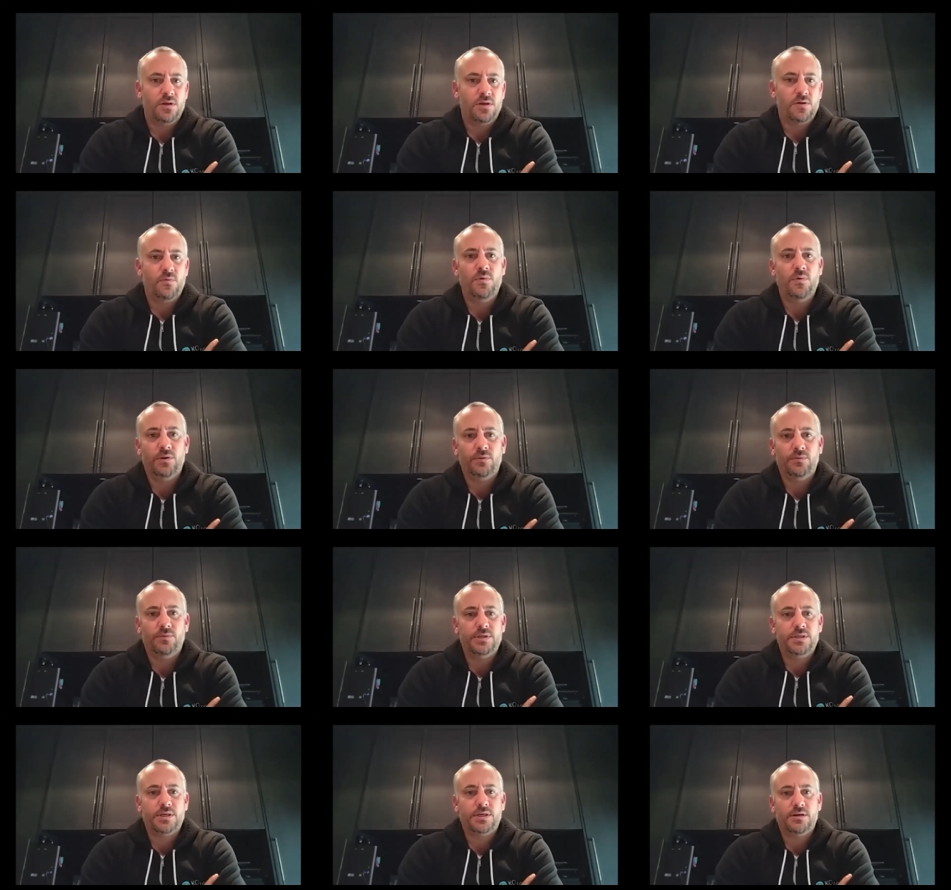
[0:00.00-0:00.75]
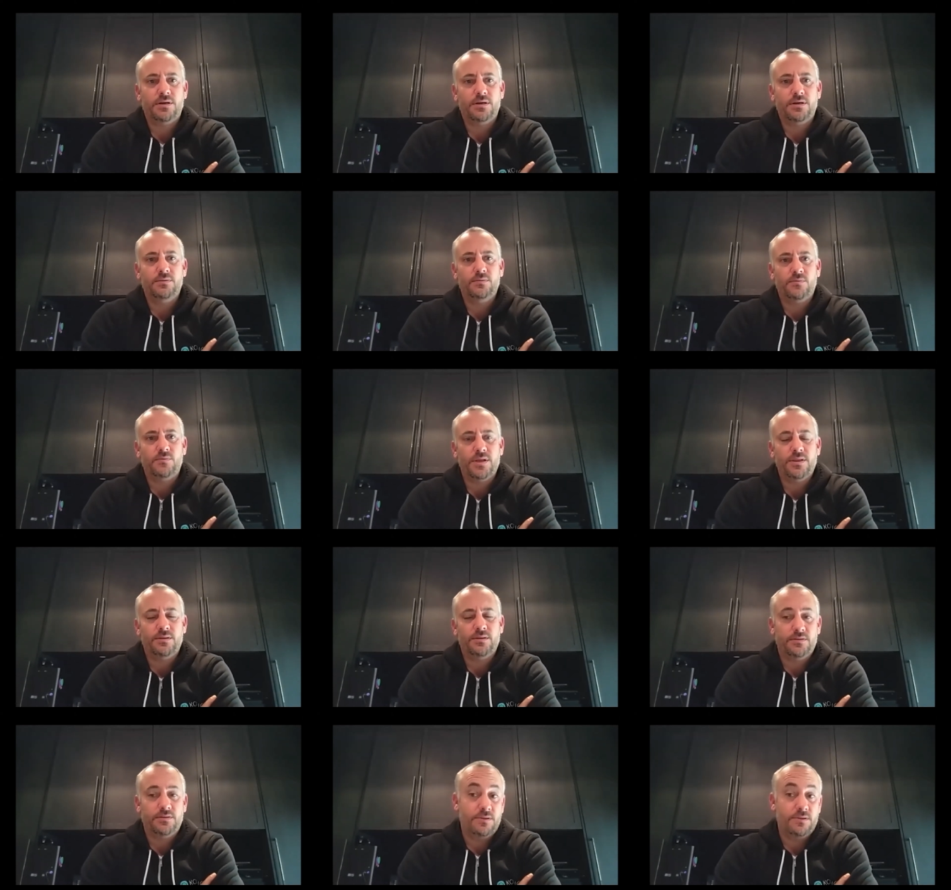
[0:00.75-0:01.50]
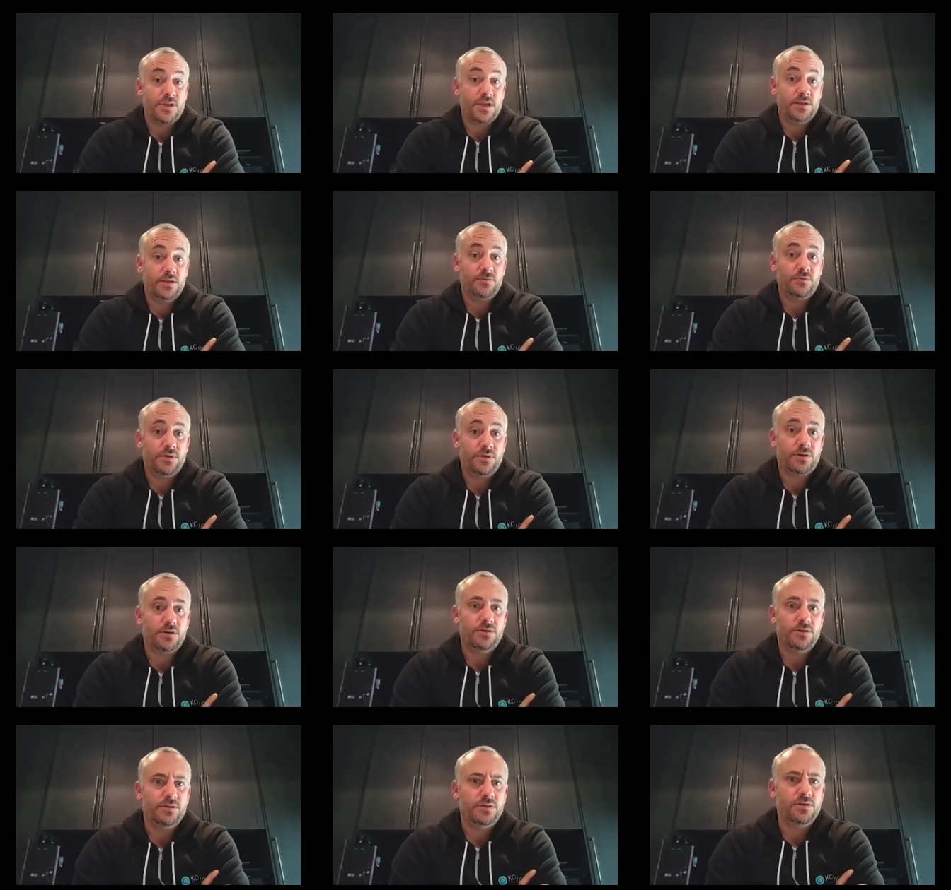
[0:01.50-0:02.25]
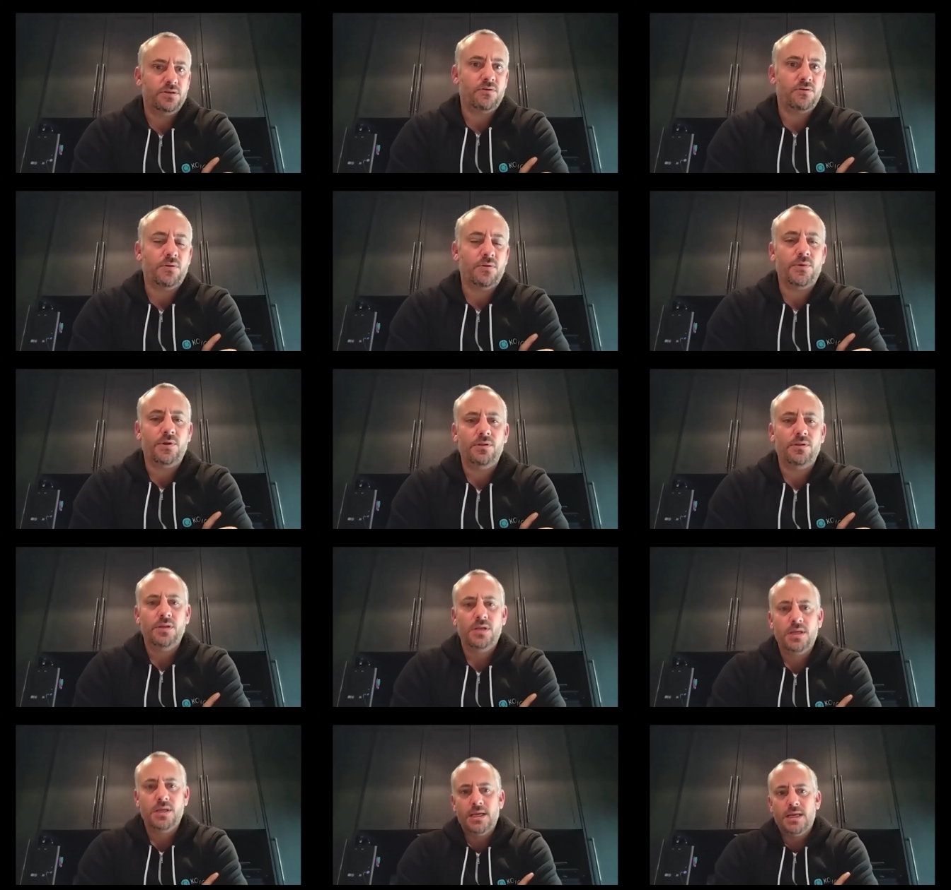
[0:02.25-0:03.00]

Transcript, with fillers: will return when things return to normal